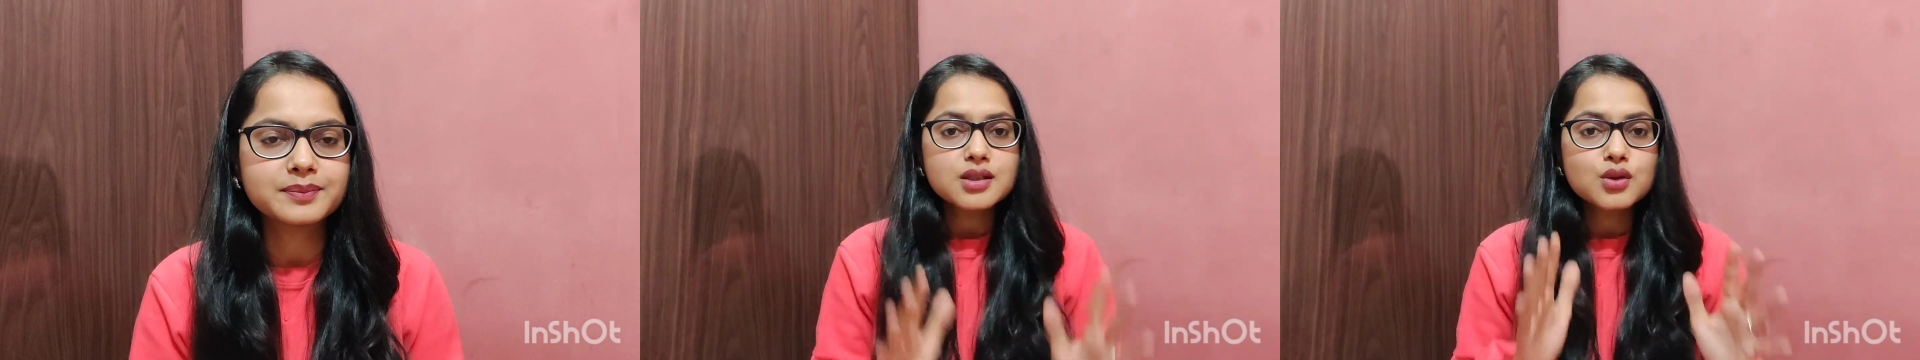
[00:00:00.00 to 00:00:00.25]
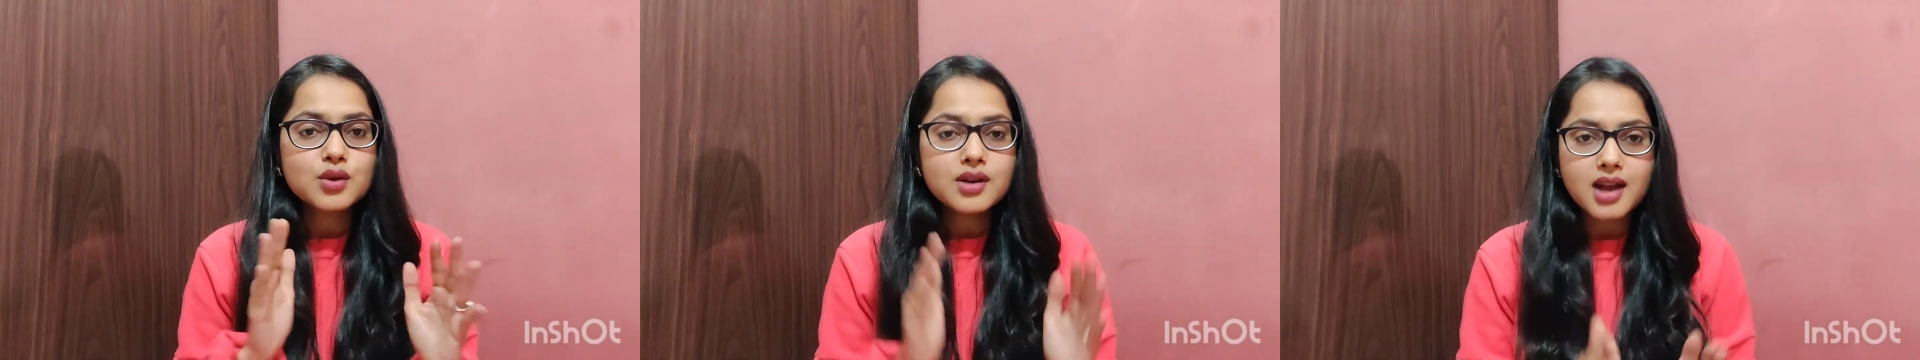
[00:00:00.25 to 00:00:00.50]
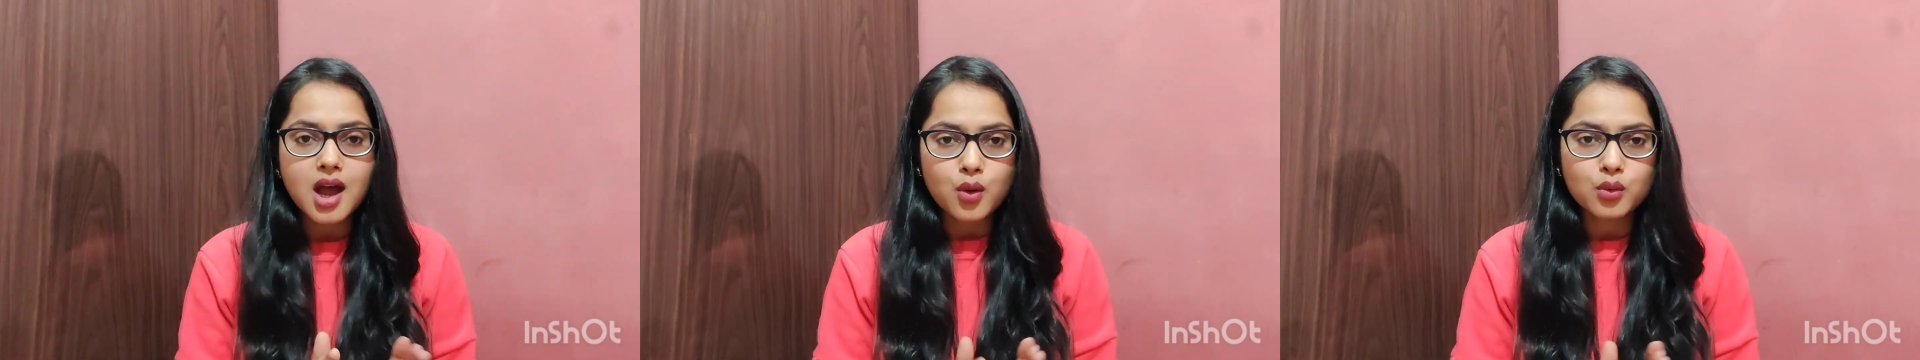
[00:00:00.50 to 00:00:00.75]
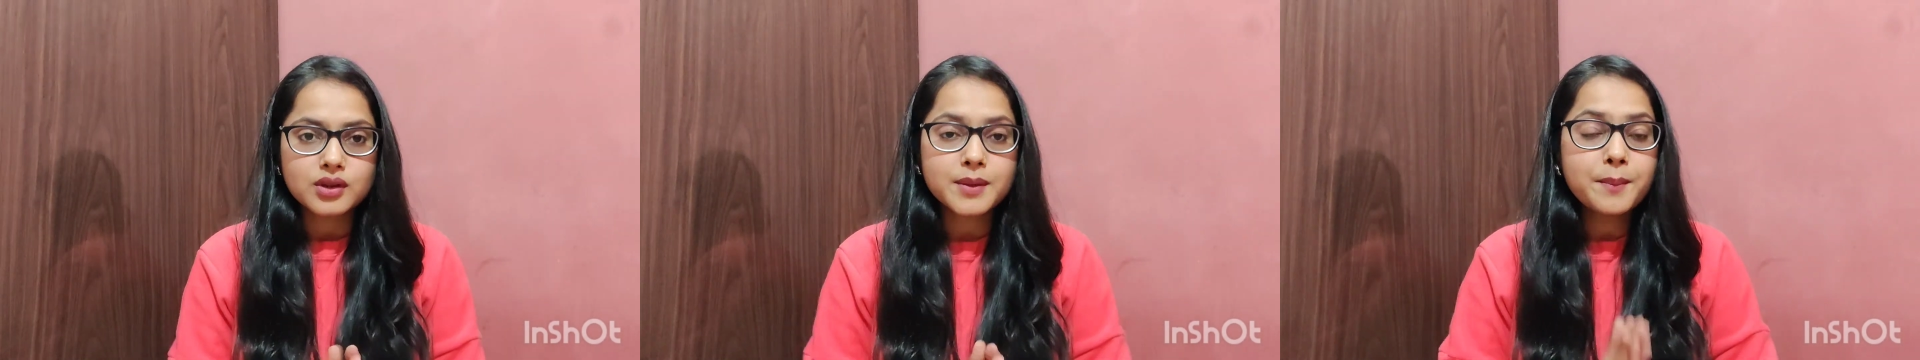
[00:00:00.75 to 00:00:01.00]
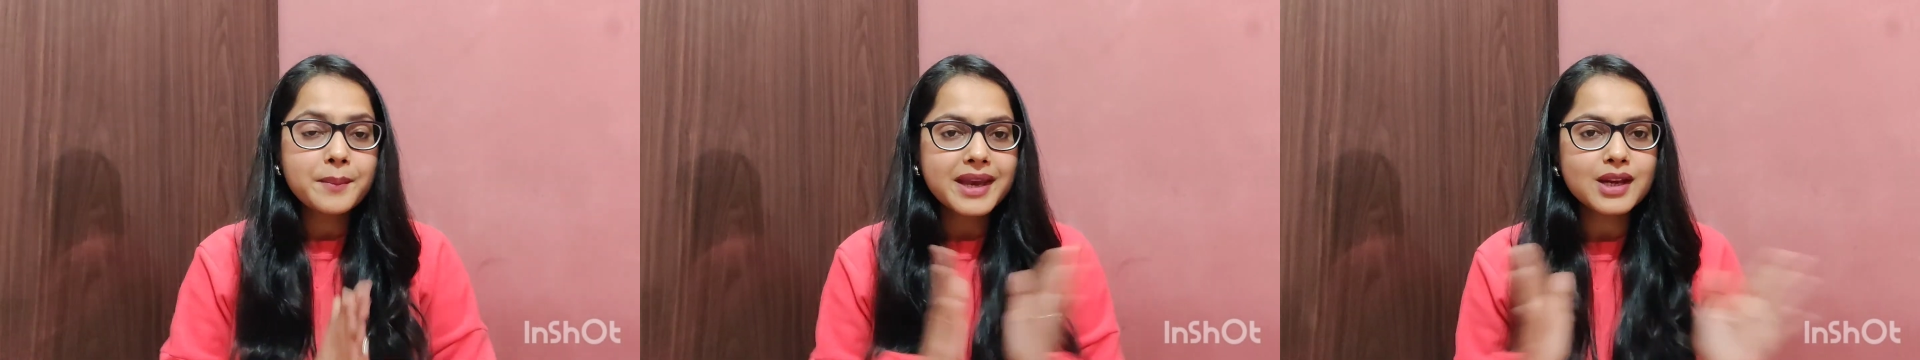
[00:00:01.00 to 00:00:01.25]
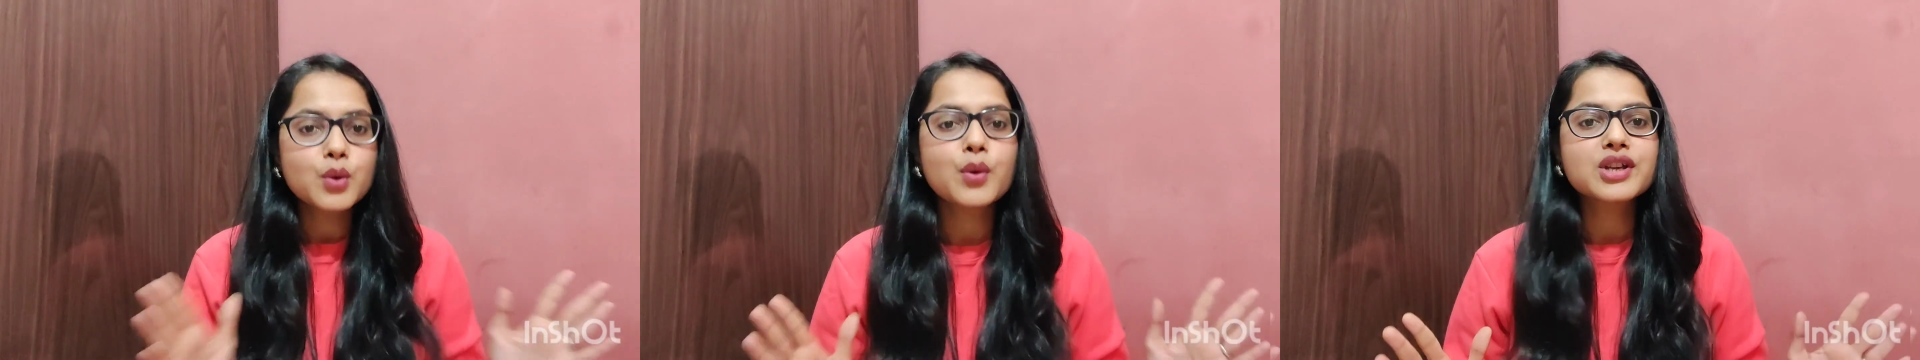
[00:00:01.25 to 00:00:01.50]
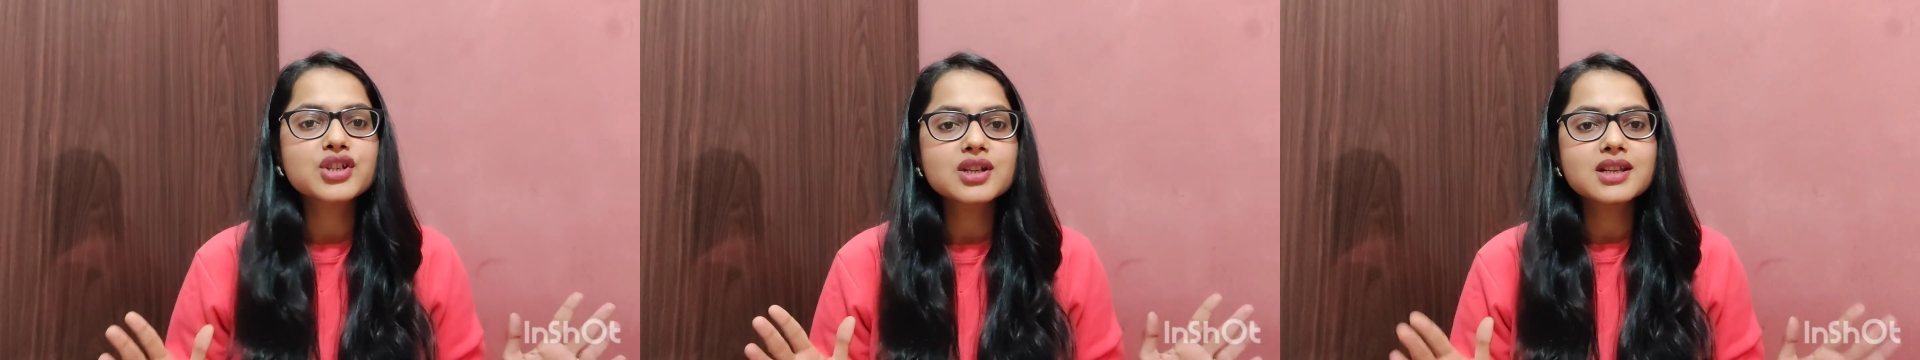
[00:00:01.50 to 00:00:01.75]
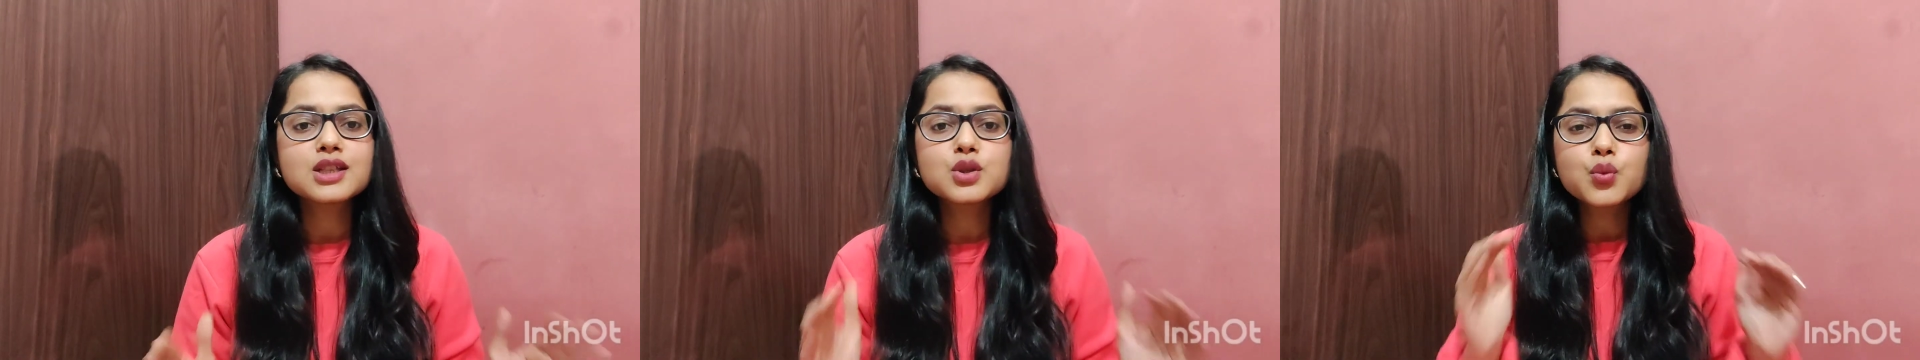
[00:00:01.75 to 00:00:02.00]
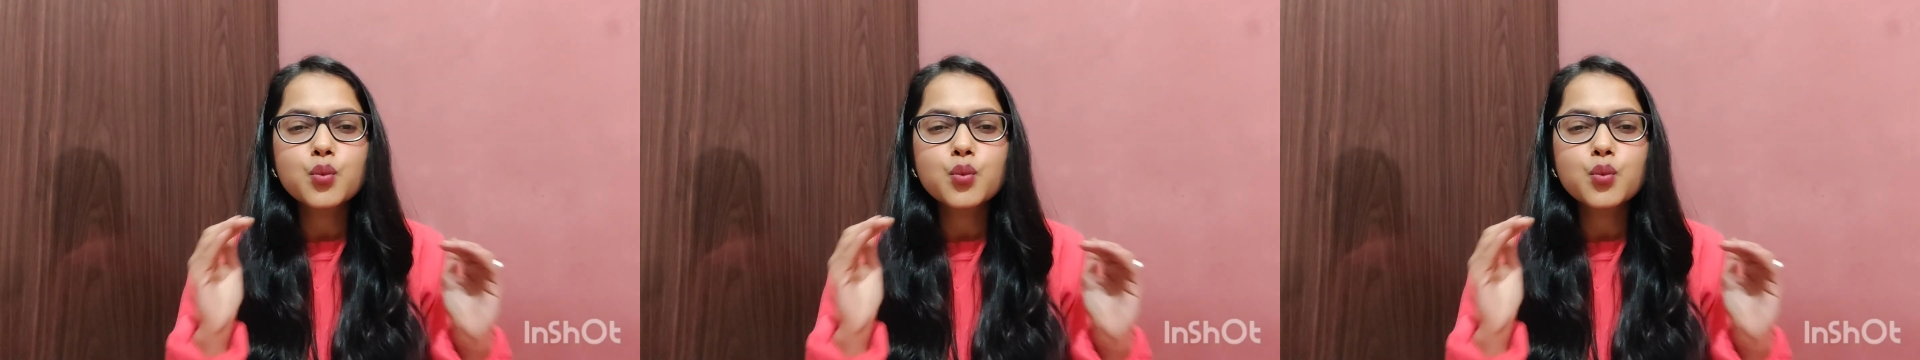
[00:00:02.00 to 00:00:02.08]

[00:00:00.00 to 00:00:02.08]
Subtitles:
So now the main question is